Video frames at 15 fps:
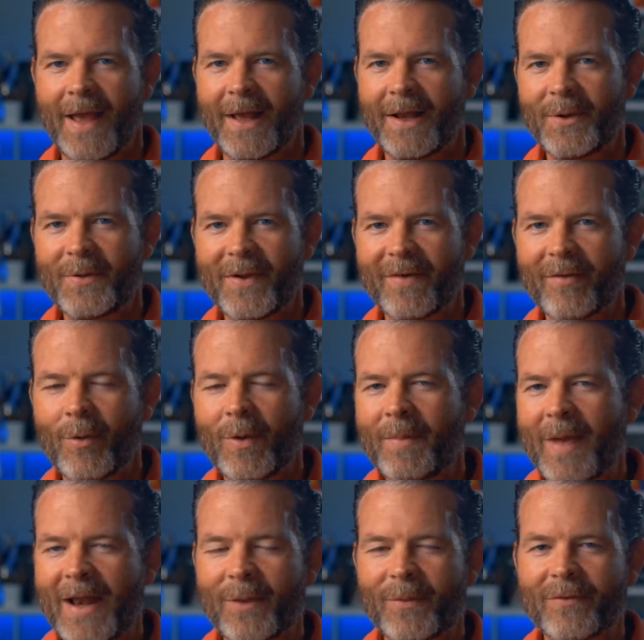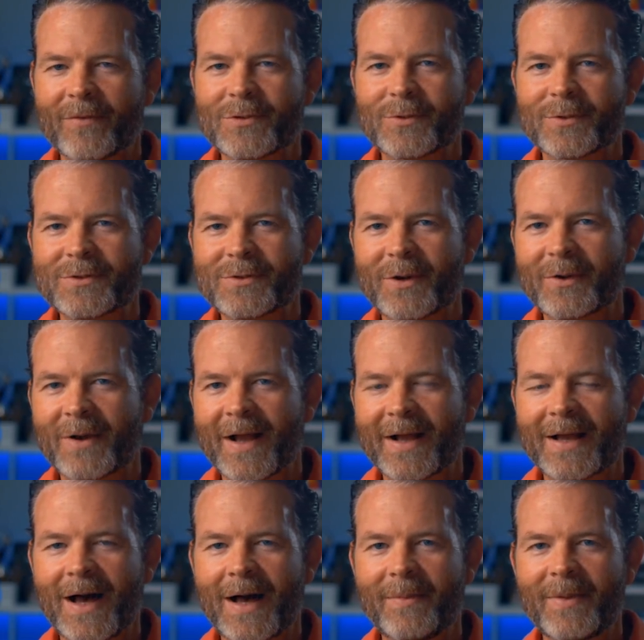Hello there everyone, Matt here with
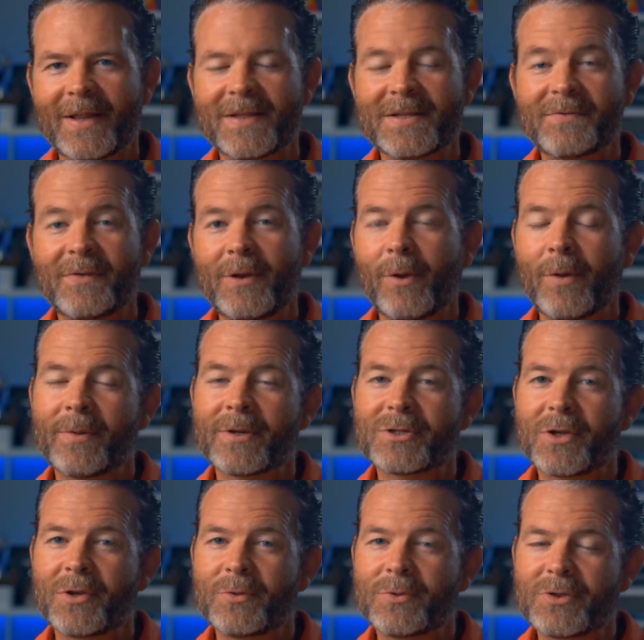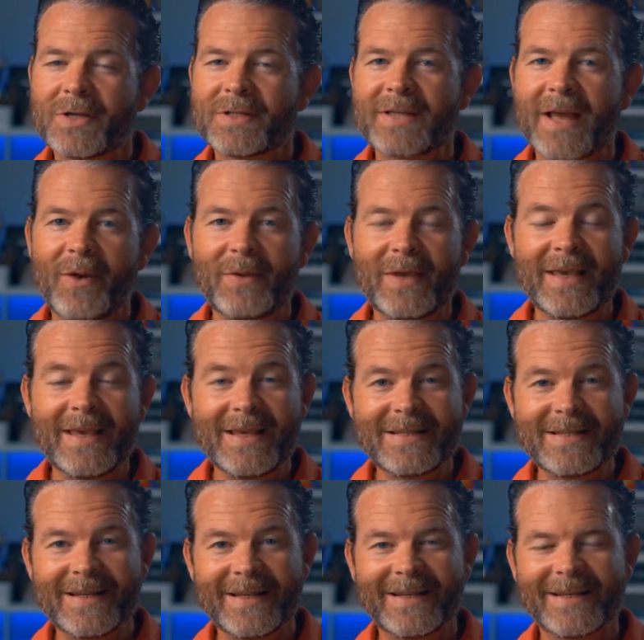TheVirtualInstructor.com, and in this video I'm going to show you just how
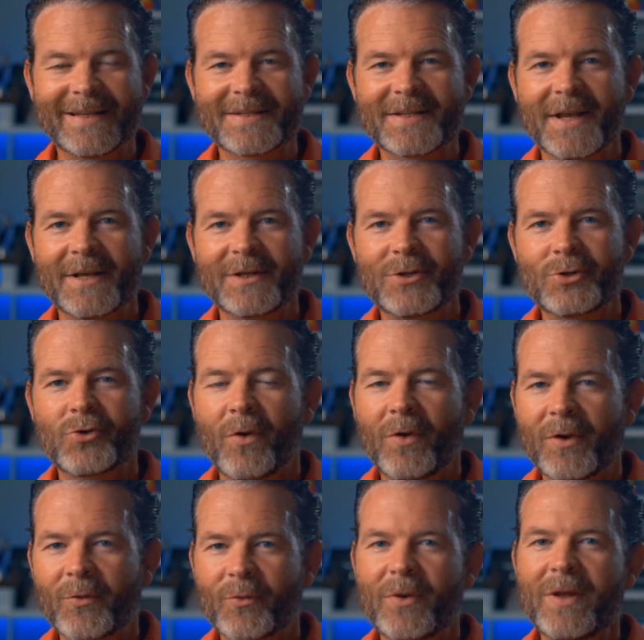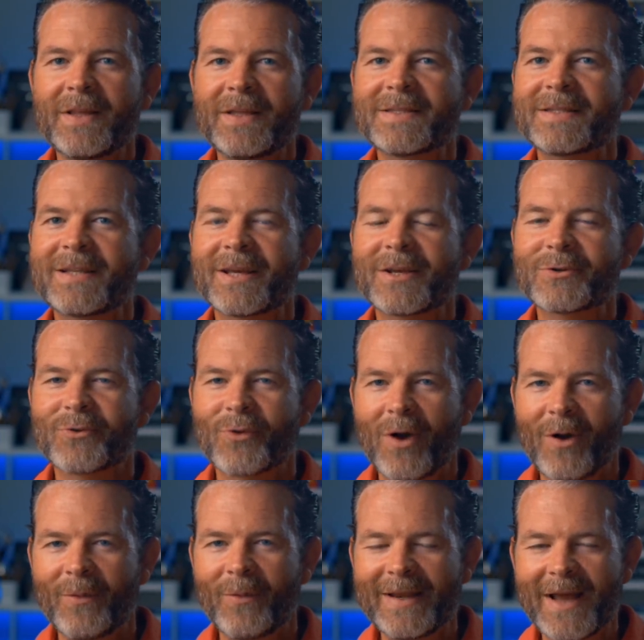easy it is to draw a realistic
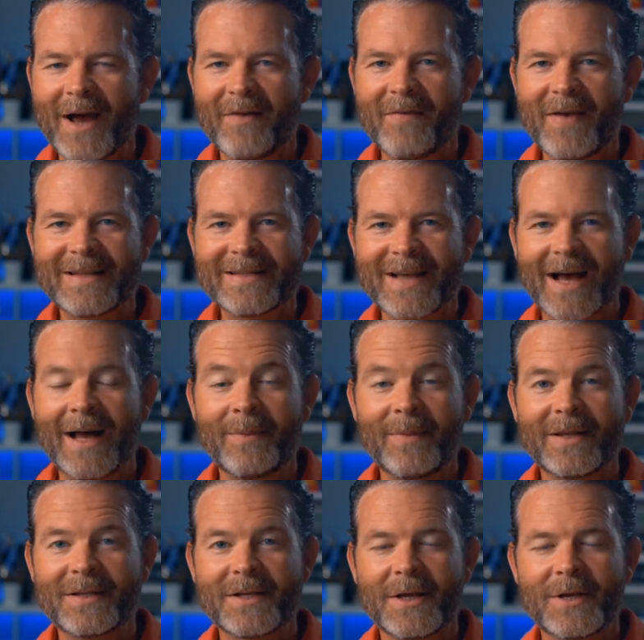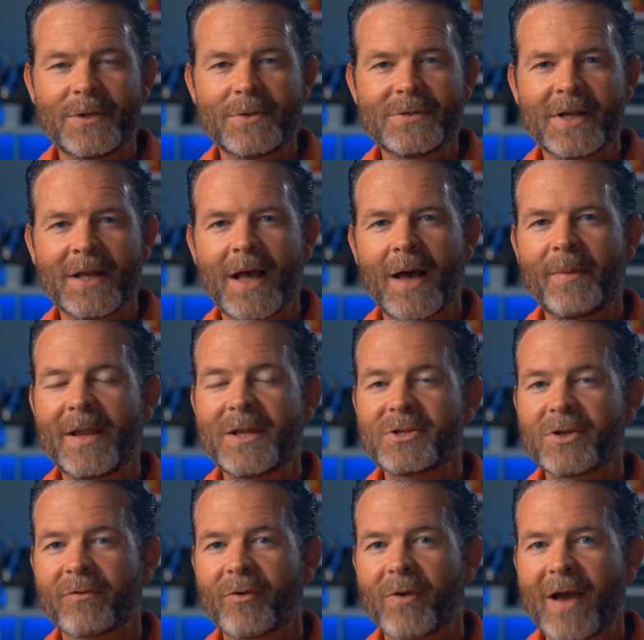drawing of a diamond using a
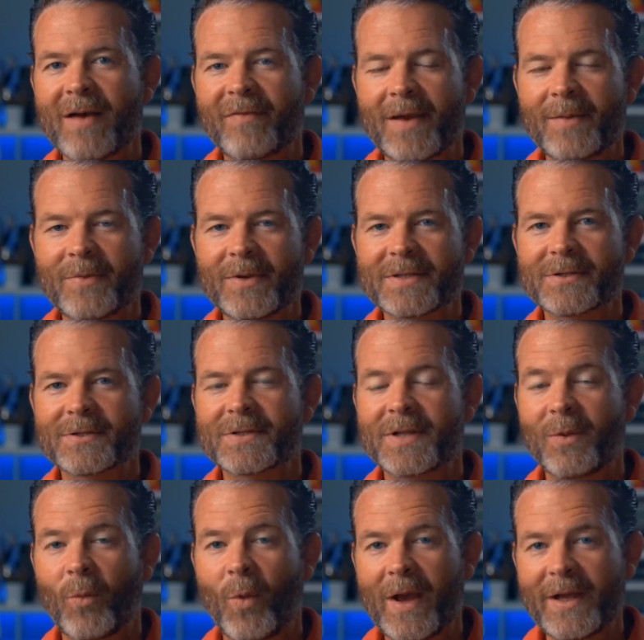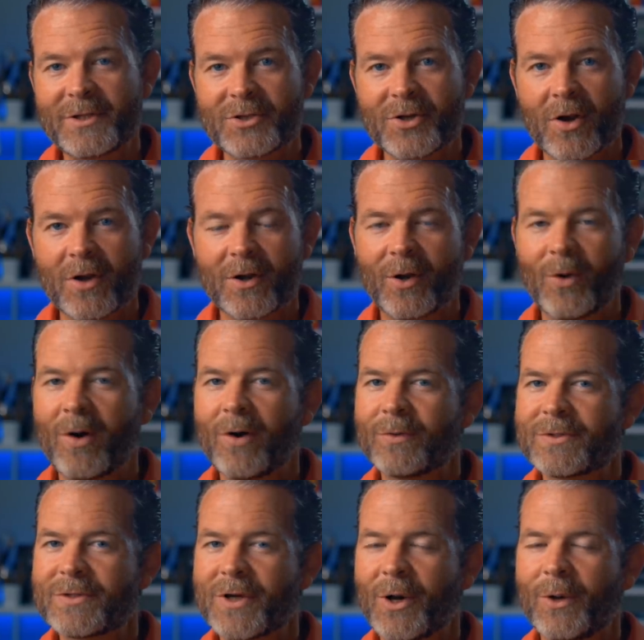combination of graphite pencils and white charcoal
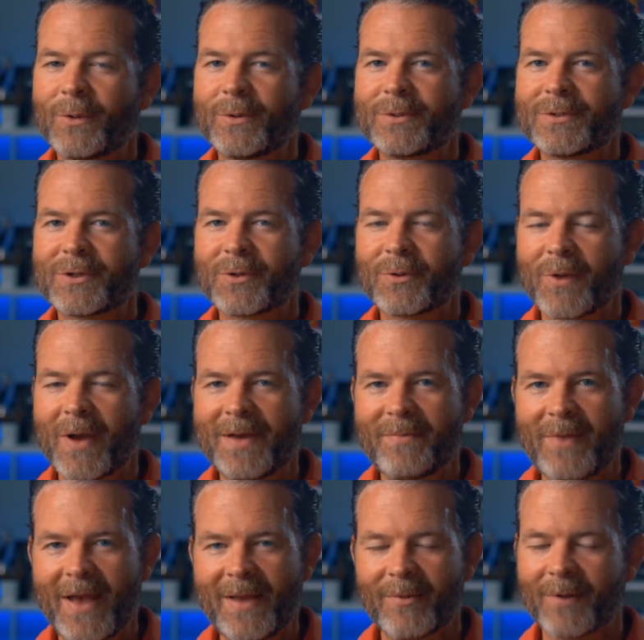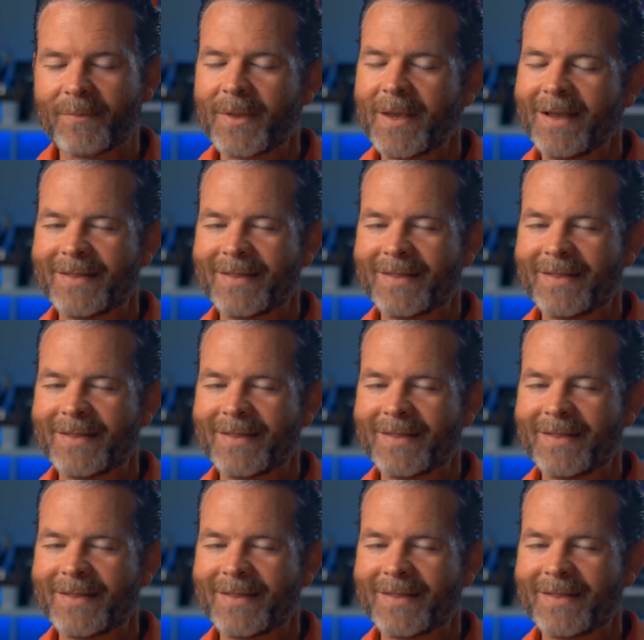on toned gray paper.